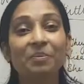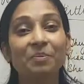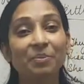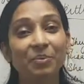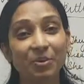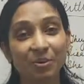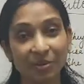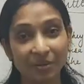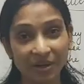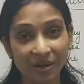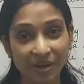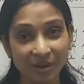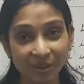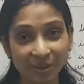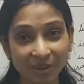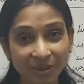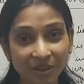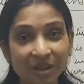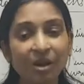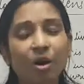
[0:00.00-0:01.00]

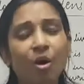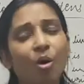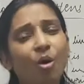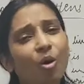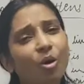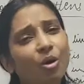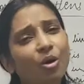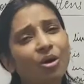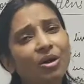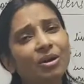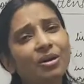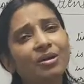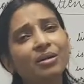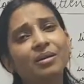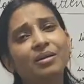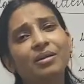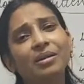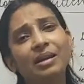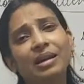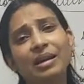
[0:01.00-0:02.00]
pronoun,
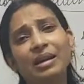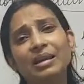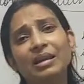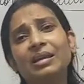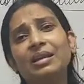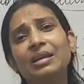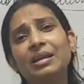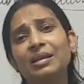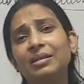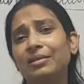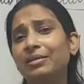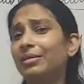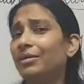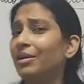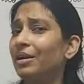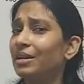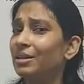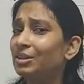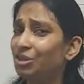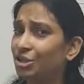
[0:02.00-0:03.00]
or any other
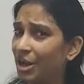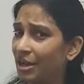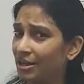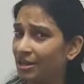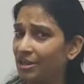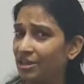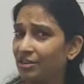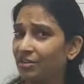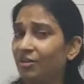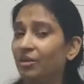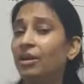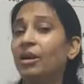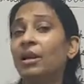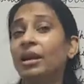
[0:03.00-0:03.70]
adjective.